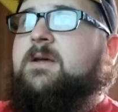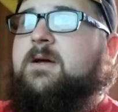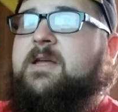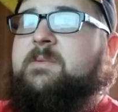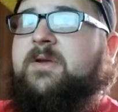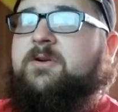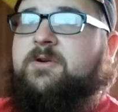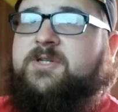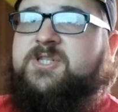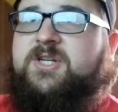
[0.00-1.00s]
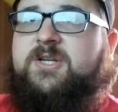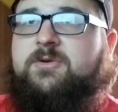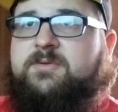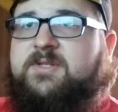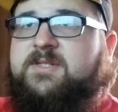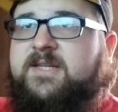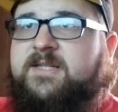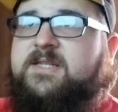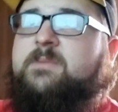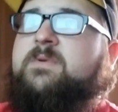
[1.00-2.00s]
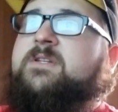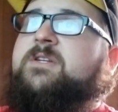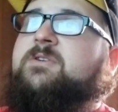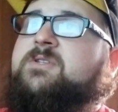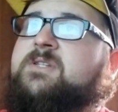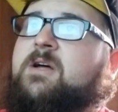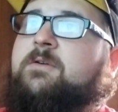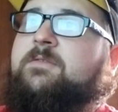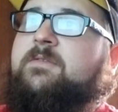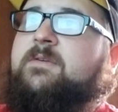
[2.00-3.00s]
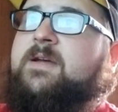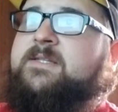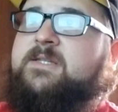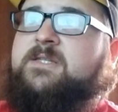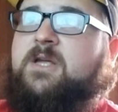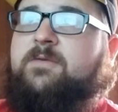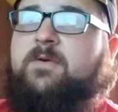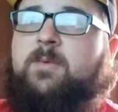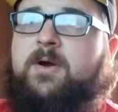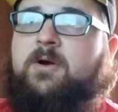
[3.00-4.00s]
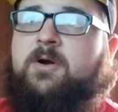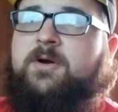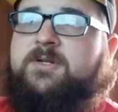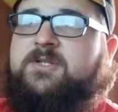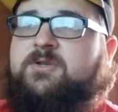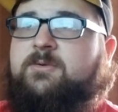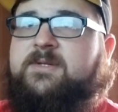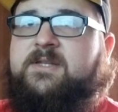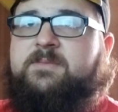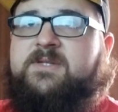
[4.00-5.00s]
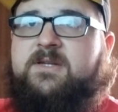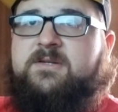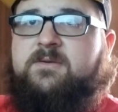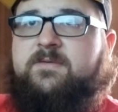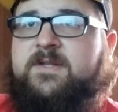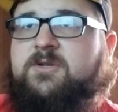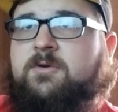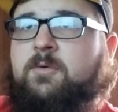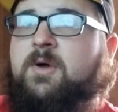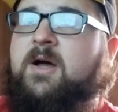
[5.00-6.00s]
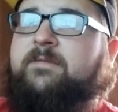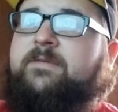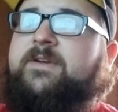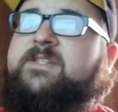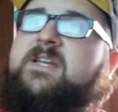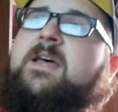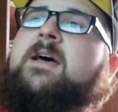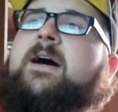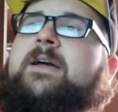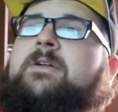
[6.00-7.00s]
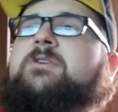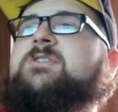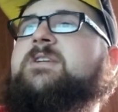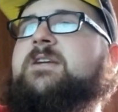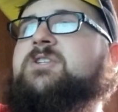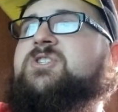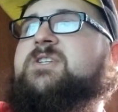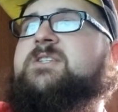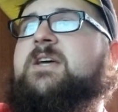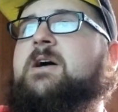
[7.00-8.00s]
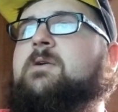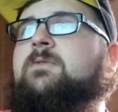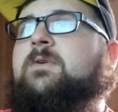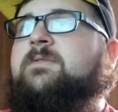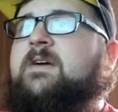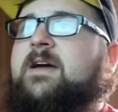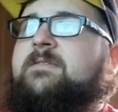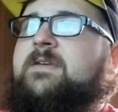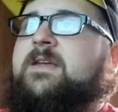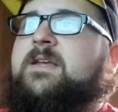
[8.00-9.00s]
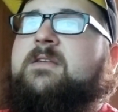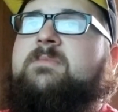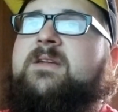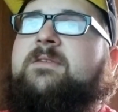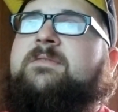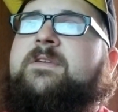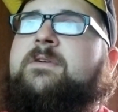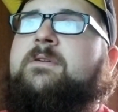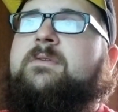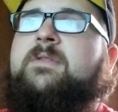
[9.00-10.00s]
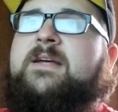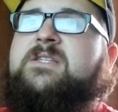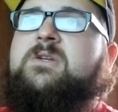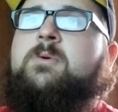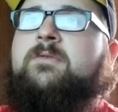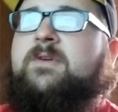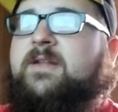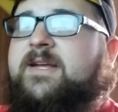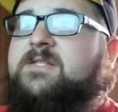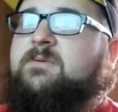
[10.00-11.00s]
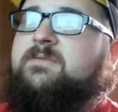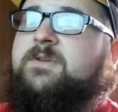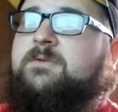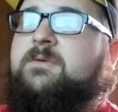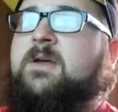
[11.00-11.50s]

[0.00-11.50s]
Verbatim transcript: I am encouraging you to dig deep into yourself. As a self aware artist who is obsessed with internal conflict, I understand just how reviving it can be to feel that someone relates with you.